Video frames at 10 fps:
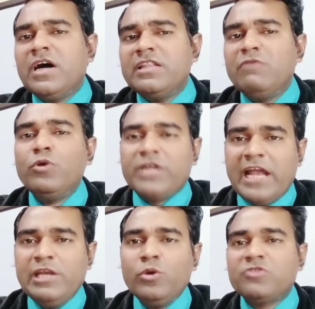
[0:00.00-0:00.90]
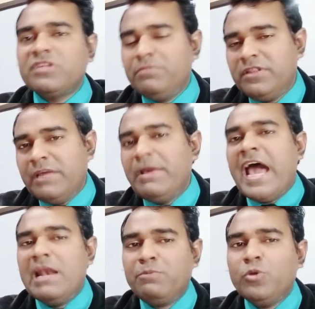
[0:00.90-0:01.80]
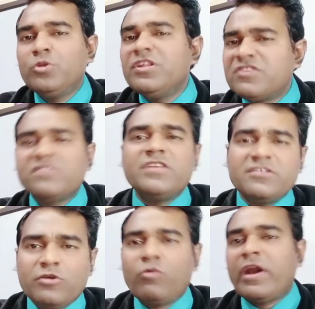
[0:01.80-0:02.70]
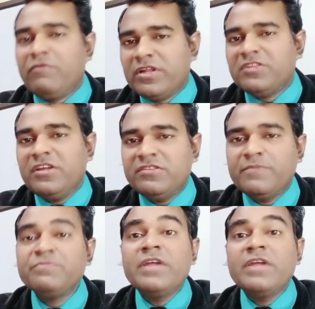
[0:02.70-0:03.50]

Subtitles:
they would tell you, or say they may help you, this is this or whatever the things,